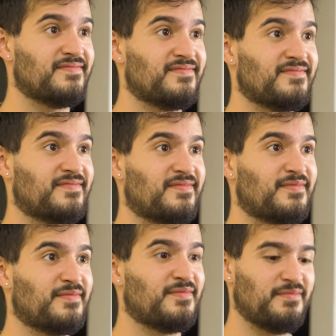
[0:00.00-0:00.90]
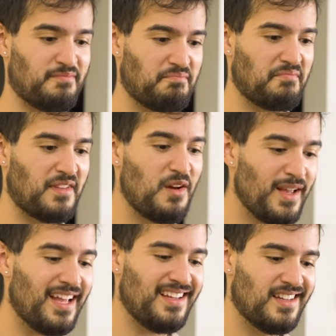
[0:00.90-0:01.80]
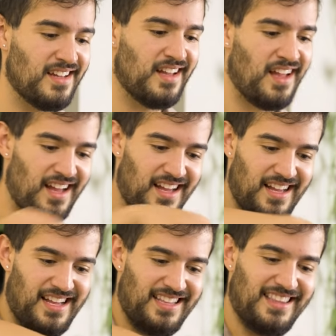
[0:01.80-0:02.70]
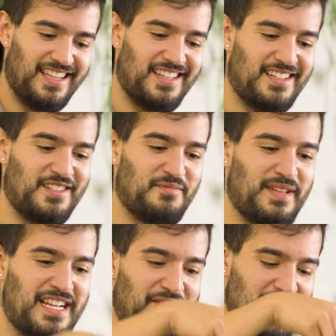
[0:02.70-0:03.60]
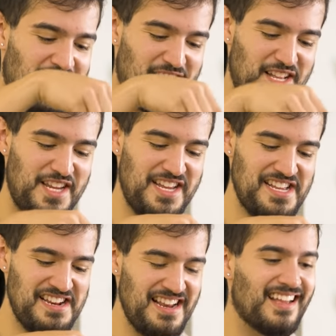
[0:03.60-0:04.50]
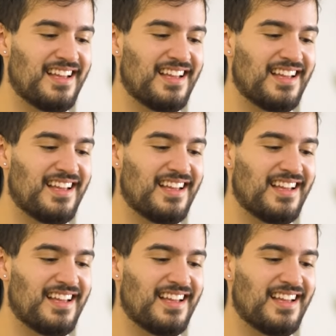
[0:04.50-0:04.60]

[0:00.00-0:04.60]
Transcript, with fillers: diced chilies, and lemon. Okay, a little bit of onion,